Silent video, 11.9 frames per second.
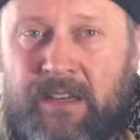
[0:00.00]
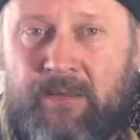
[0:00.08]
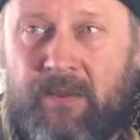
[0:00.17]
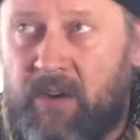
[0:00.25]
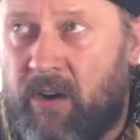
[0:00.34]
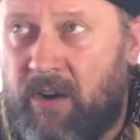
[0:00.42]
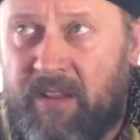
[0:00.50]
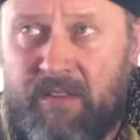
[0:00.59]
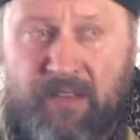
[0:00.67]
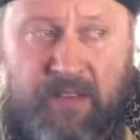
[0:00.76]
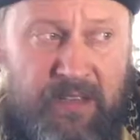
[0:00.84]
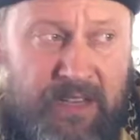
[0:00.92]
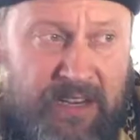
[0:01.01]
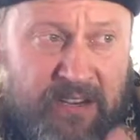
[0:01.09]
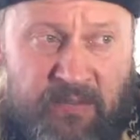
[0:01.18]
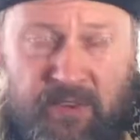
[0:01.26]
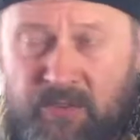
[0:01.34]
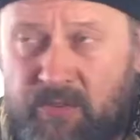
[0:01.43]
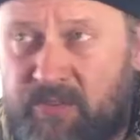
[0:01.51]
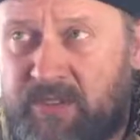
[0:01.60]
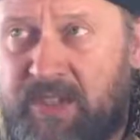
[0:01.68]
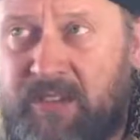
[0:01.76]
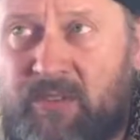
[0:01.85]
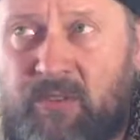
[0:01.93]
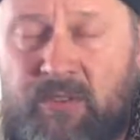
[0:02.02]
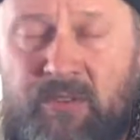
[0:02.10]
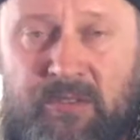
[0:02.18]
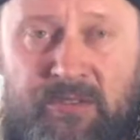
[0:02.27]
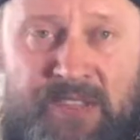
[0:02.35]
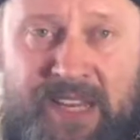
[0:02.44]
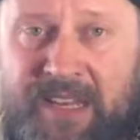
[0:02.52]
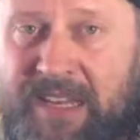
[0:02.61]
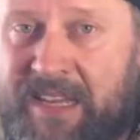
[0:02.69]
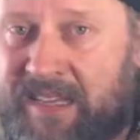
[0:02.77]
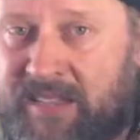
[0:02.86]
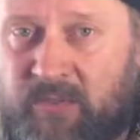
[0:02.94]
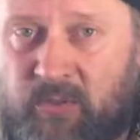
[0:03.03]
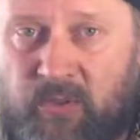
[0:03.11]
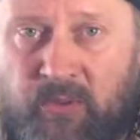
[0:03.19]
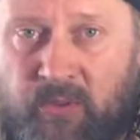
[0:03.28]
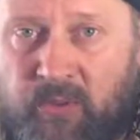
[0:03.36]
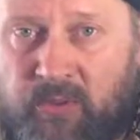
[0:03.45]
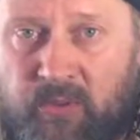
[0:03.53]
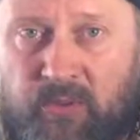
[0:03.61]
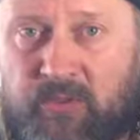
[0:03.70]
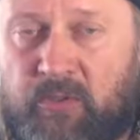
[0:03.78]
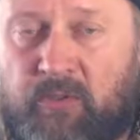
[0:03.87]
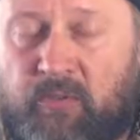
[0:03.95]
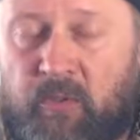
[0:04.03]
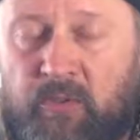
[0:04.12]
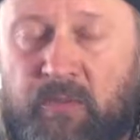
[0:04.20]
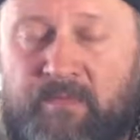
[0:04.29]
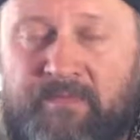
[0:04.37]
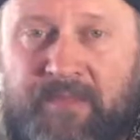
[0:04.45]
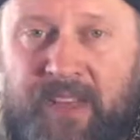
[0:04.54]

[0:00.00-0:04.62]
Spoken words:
regarding the gear we're using or settings or so forth,